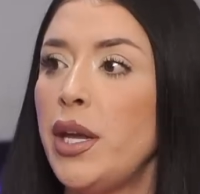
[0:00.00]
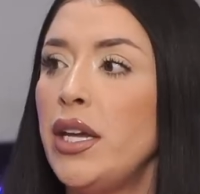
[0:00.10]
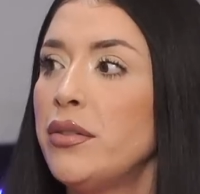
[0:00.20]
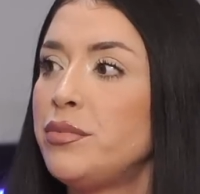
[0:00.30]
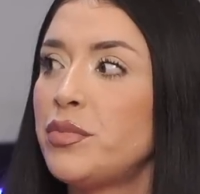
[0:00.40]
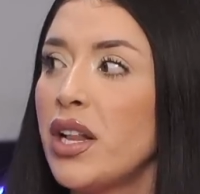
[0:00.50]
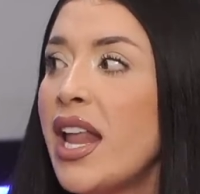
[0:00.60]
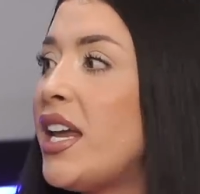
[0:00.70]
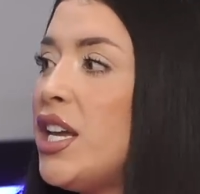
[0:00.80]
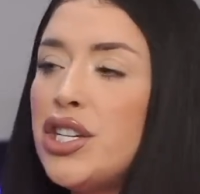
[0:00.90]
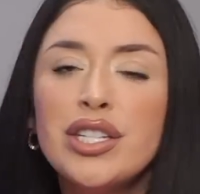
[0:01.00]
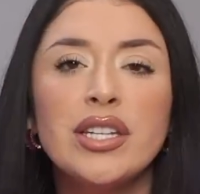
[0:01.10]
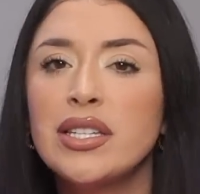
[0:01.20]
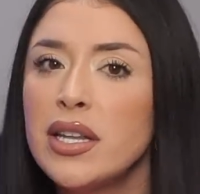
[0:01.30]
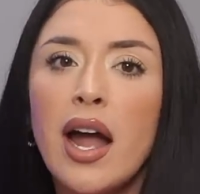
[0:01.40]
me. Yeah. Like he just
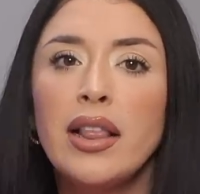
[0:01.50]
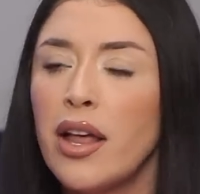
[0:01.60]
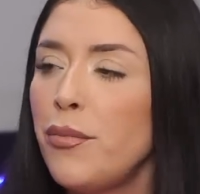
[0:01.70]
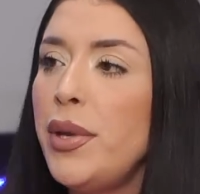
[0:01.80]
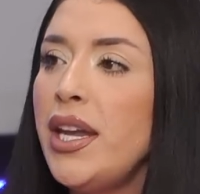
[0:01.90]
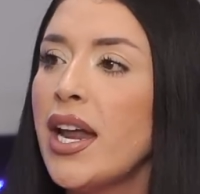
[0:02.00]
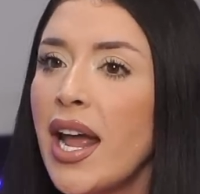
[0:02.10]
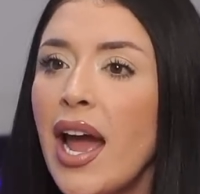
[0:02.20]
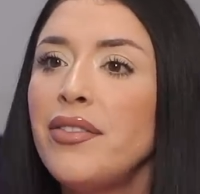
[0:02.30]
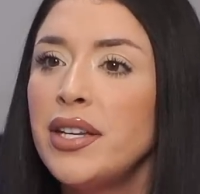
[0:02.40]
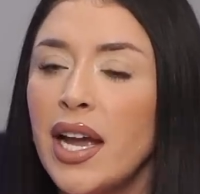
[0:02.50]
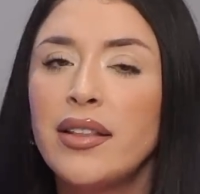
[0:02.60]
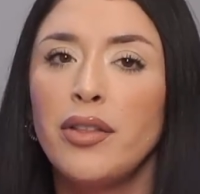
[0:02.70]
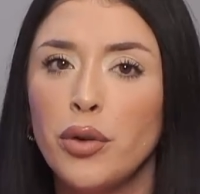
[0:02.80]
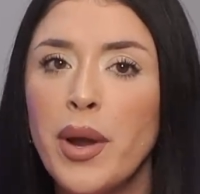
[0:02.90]
does not love me and I have to
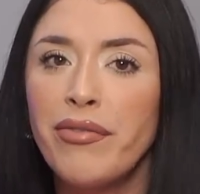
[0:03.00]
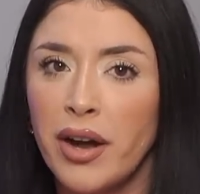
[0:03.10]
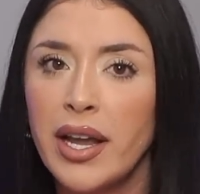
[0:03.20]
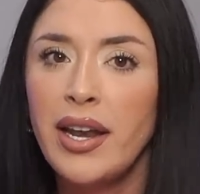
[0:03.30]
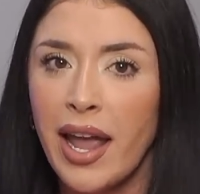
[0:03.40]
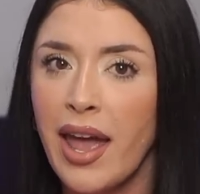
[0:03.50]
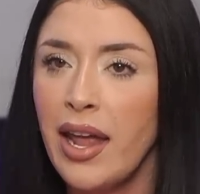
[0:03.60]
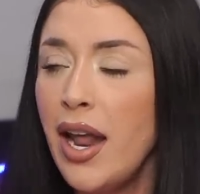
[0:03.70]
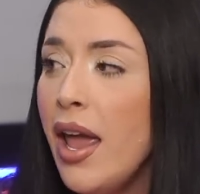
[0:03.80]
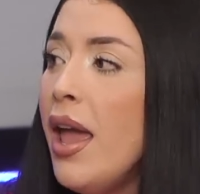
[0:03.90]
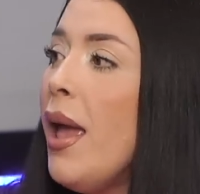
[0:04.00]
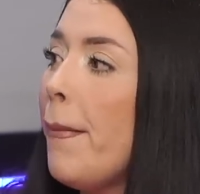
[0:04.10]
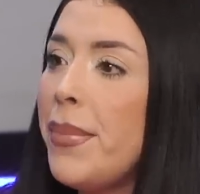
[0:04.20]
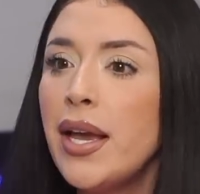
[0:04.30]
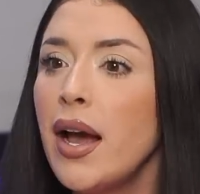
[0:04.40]
get that through my fucking head
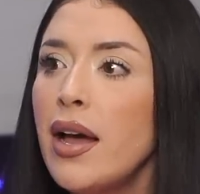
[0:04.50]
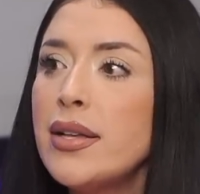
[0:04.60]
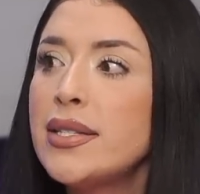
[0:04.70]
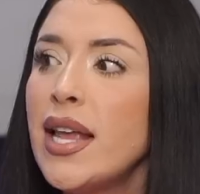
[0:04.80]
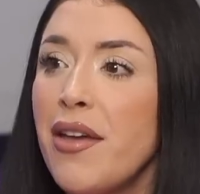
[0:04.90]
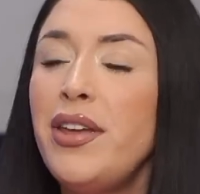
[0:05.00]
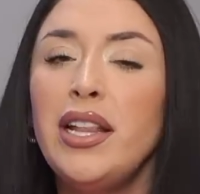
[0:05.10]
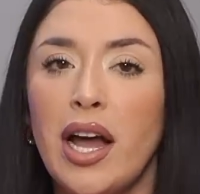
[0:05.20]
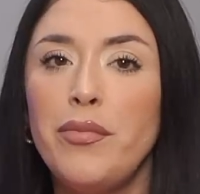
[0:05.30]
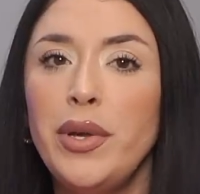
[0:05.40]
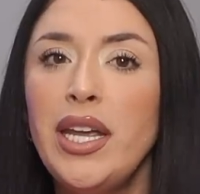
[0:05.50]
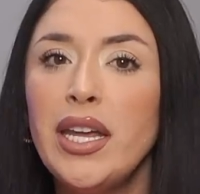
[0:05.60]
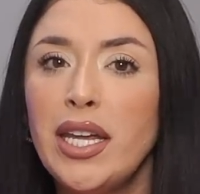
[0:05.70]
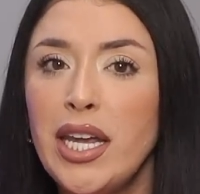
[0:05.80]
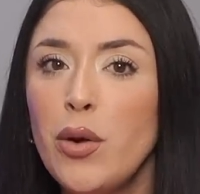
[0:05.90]
because if he loved
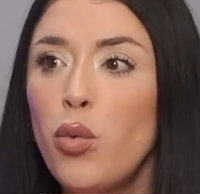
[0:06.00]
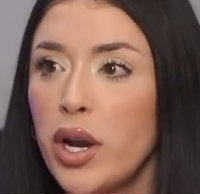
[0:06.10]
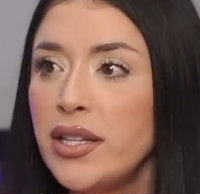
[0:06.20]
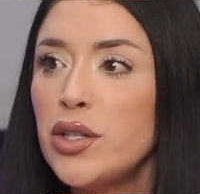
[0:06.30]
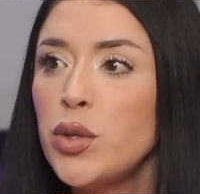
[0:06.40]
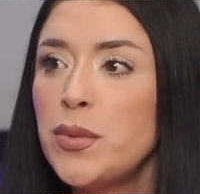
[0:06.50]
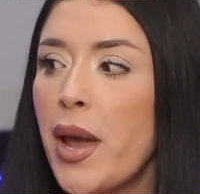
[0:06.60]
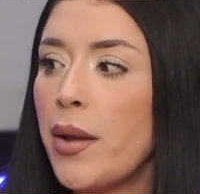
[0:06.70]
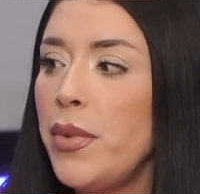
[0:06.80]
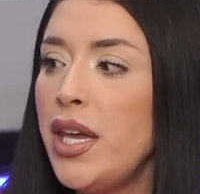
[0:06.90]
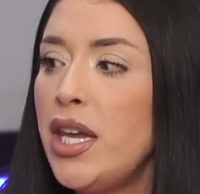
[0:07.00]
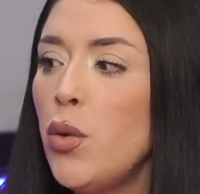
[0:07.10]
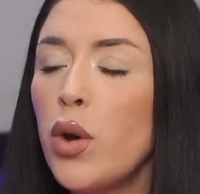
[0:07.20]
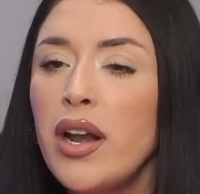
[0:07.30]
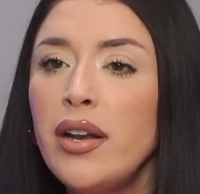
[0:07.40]
me, he wouldn't disrespect me,
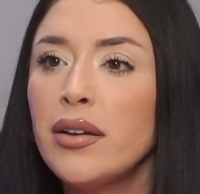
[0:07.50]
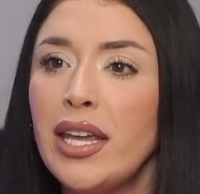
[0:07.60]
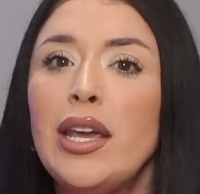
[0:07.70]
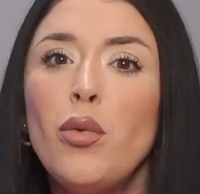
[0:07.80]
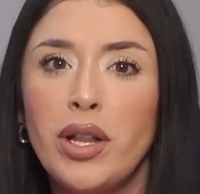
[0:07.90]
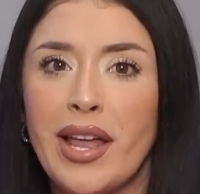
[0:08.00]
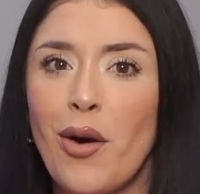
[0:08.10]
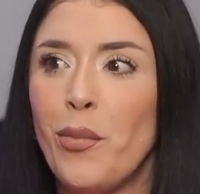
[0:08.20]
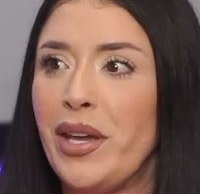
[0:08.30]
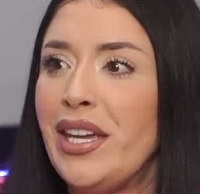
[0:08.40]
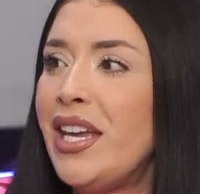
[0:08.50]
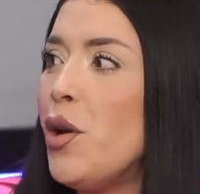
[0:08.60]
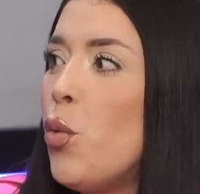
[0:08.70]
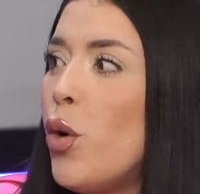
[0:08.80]
he wouldn't eat without me. Yeah. He